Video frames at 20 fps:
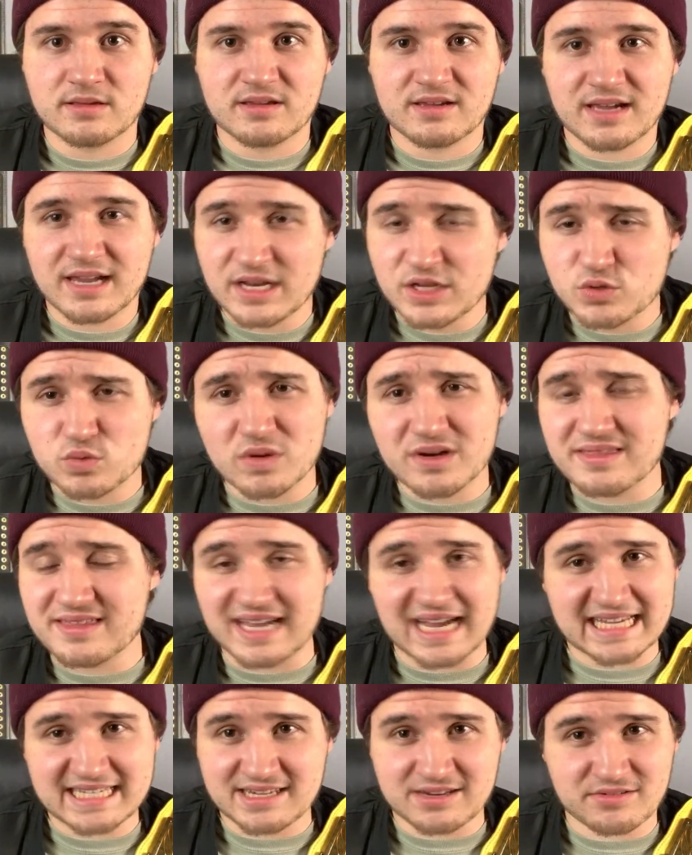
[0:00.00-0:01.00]
And he's one of the
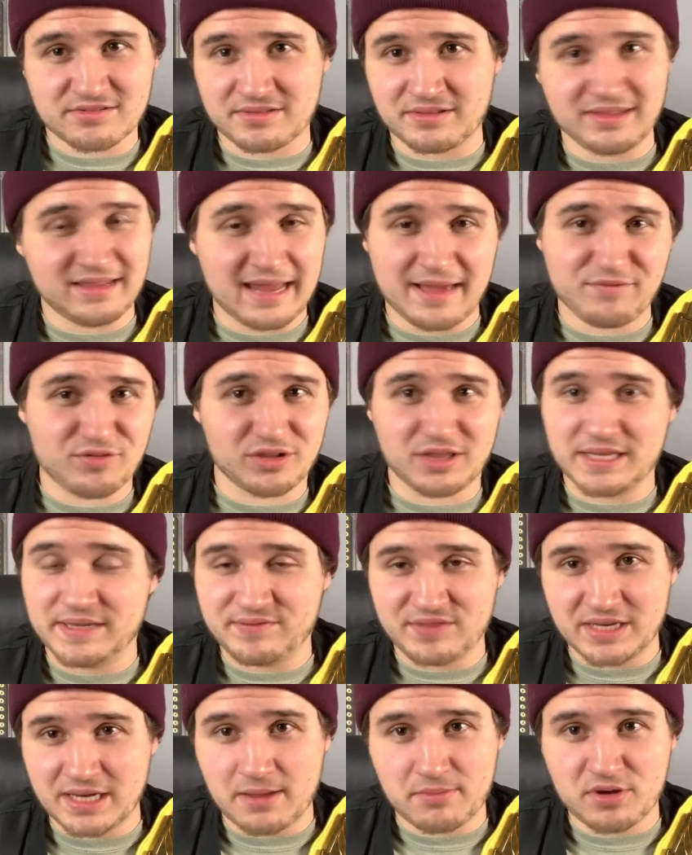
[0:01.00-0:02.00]
guys that never leave
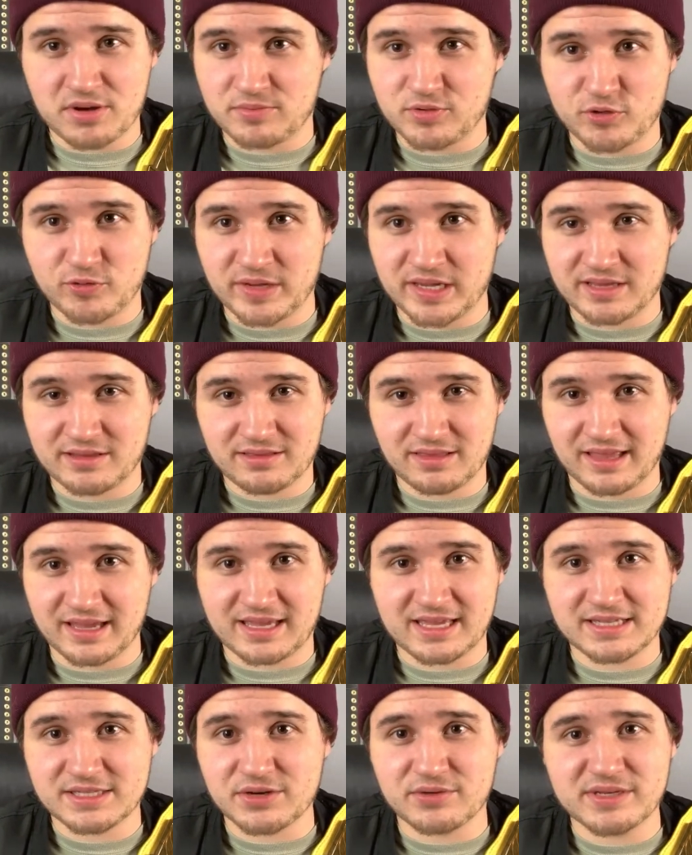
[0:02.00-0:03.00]
the WWE. Like,
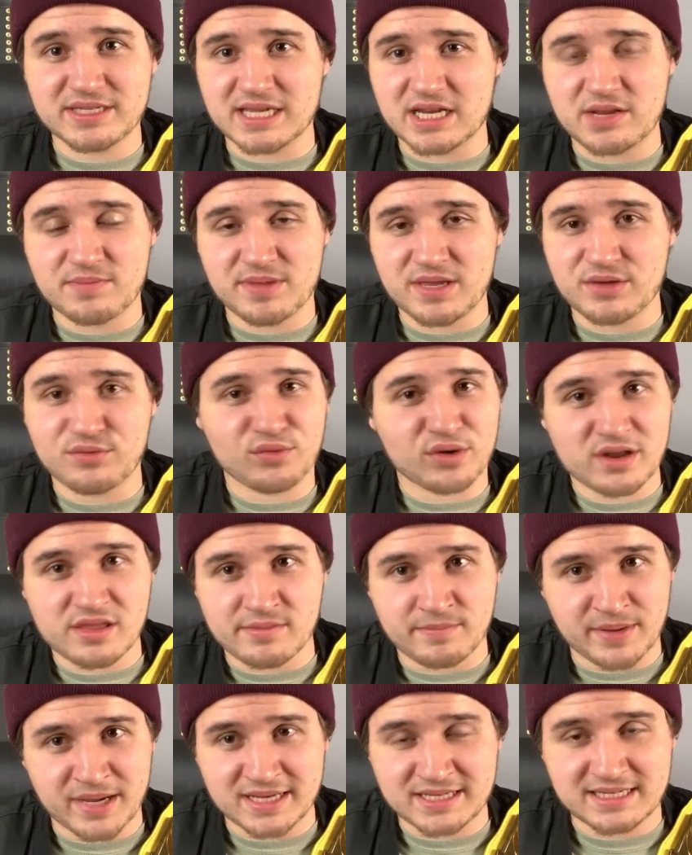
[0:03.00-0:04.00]
he's always going to
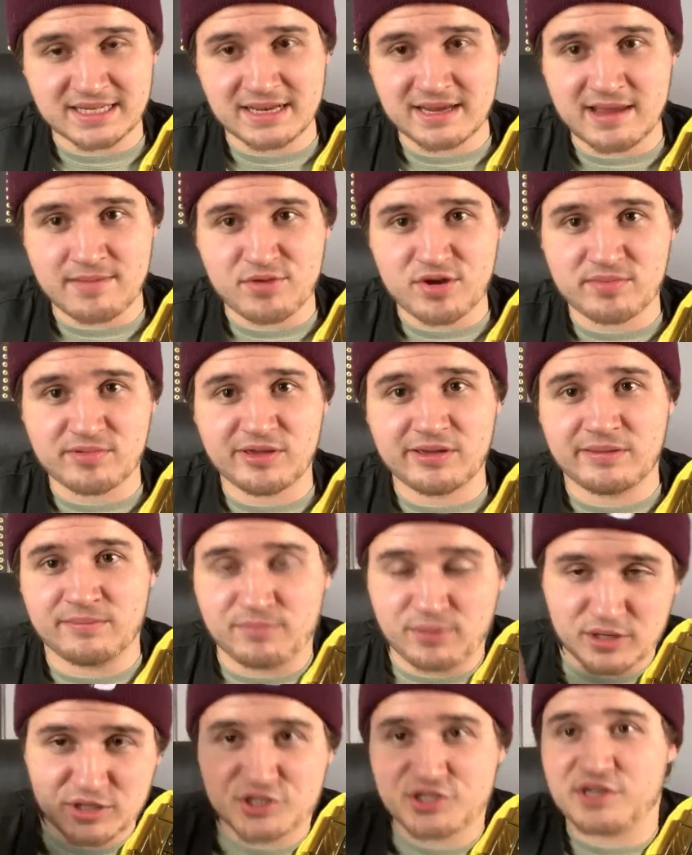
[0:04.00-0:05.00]
be one of the best in
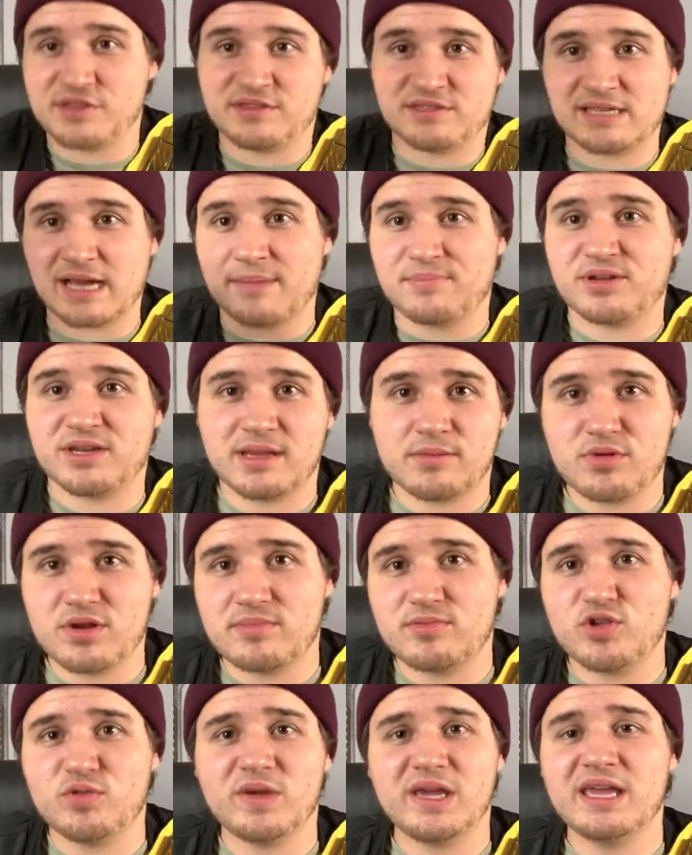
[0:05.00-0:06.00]
WWE and pushed to the top in
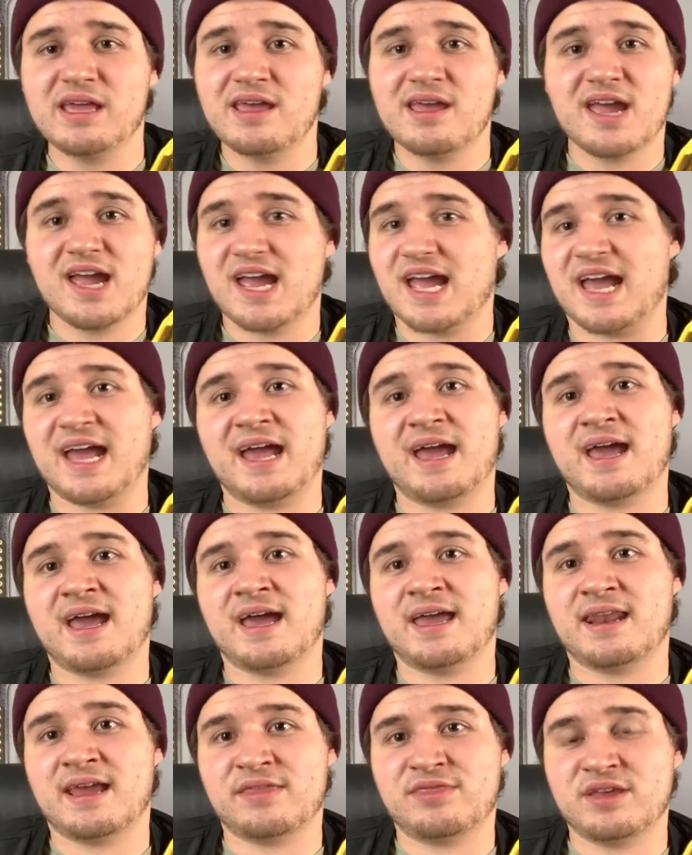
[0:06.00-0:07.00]
WWE.
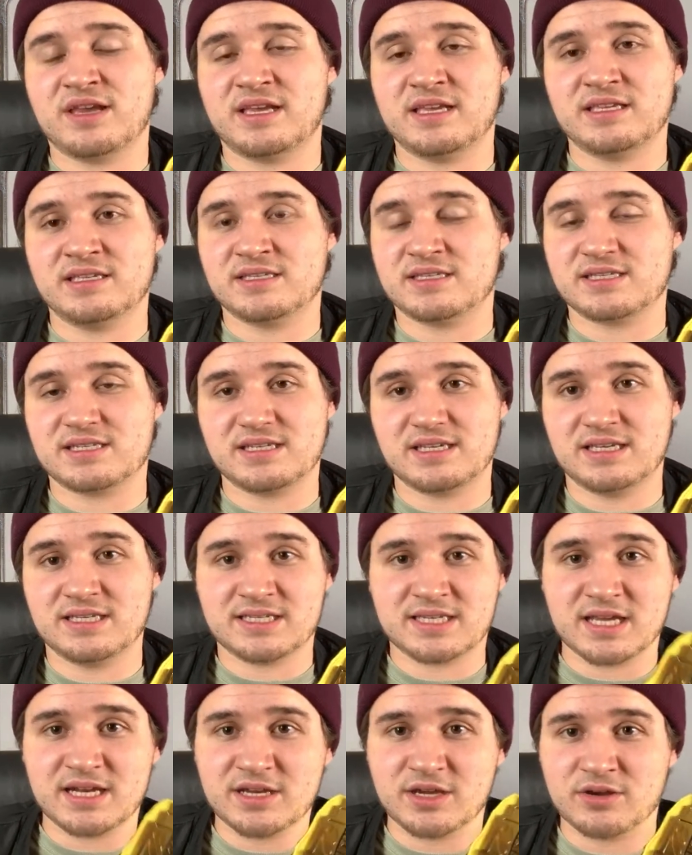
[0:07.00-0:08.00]
And I think he's
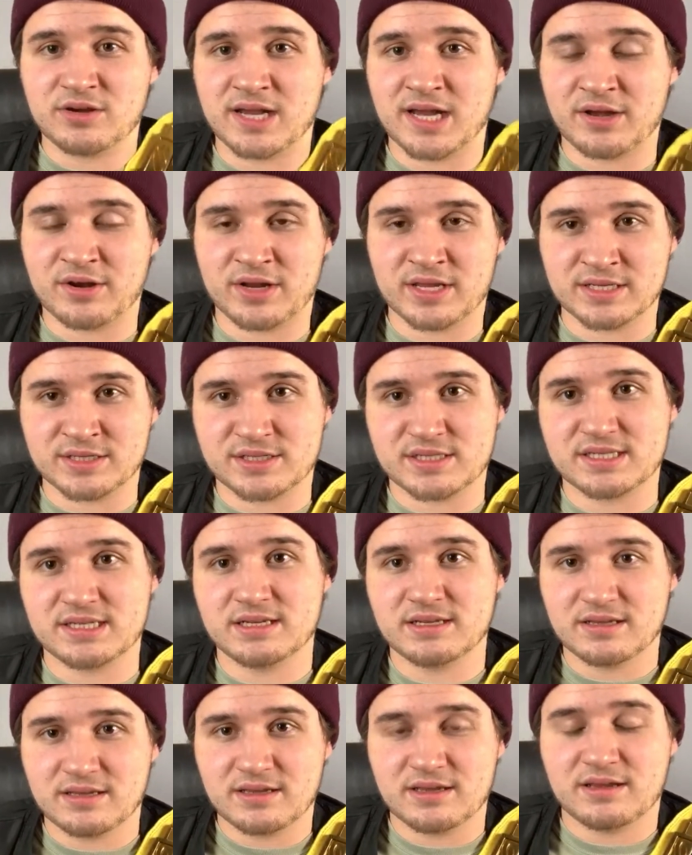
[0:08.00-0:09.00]
going to go down
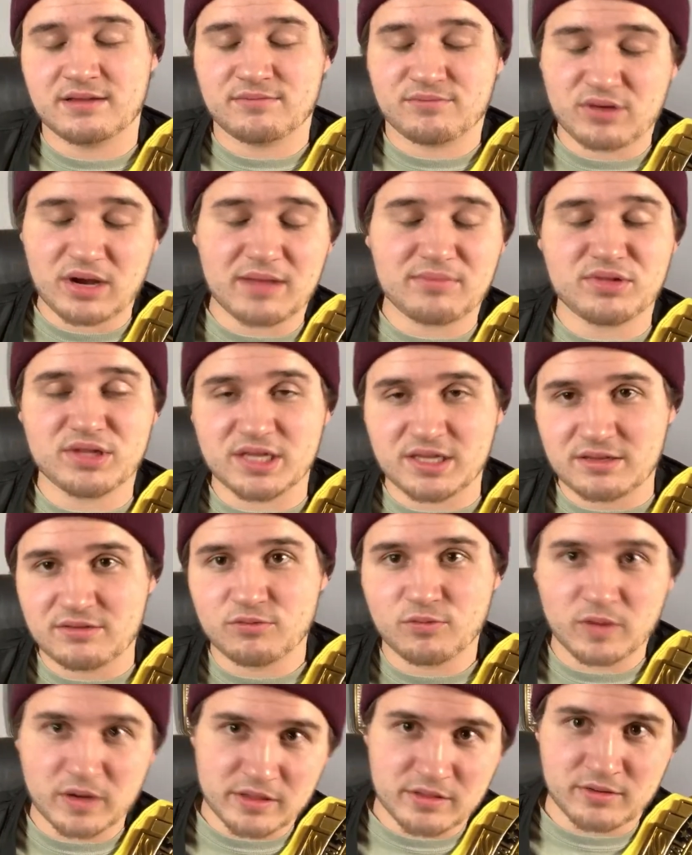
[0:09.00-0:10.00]
as probably
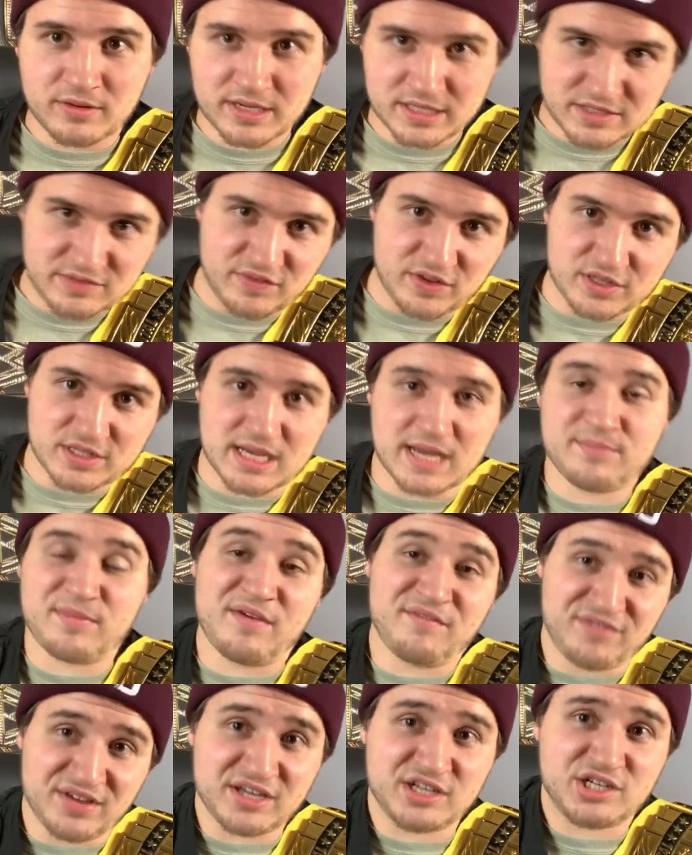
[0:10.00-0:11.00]
one of the greatest of all time
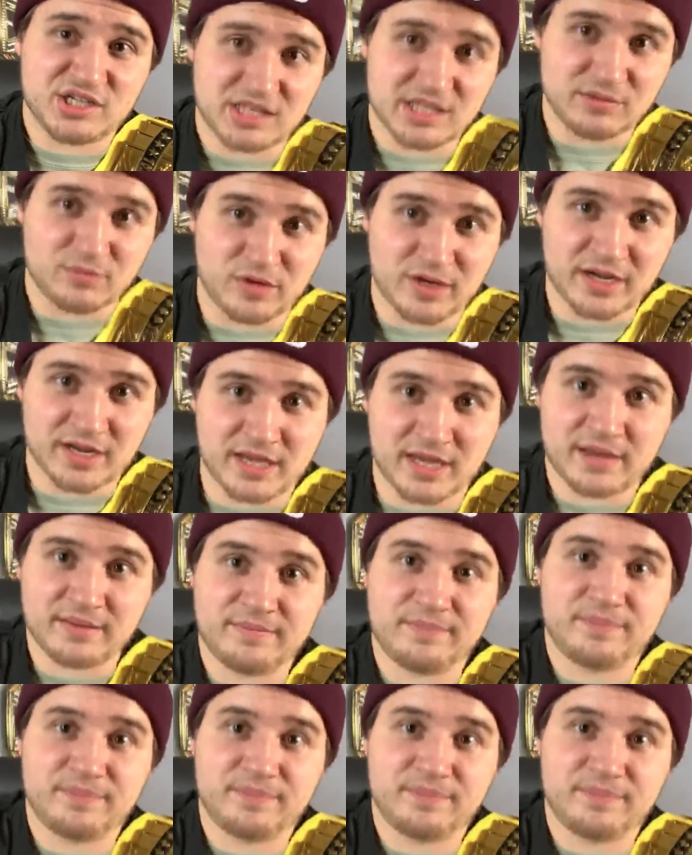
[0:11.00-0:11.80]
eventually one day.